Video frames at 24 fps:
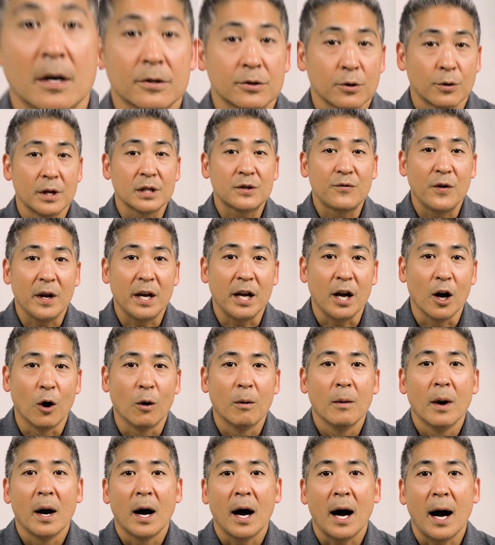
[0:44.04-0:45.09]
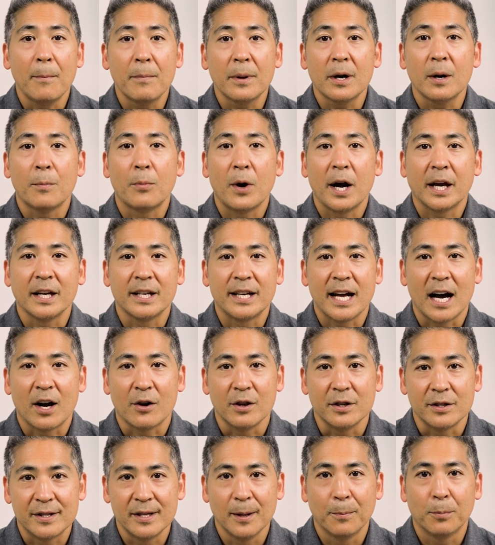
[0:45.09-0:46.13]
So in this video, I'm going to break it down
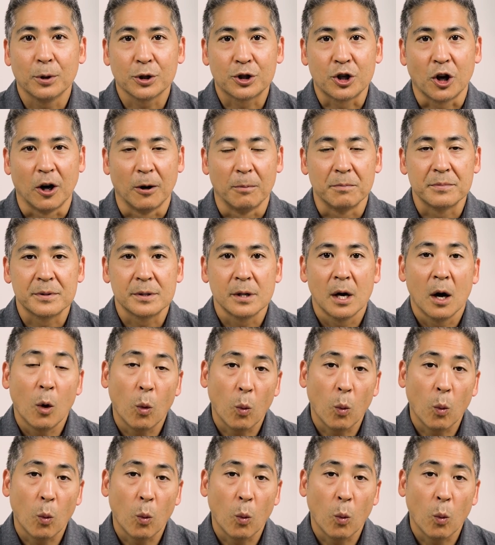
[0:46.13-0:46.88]
in simple terms,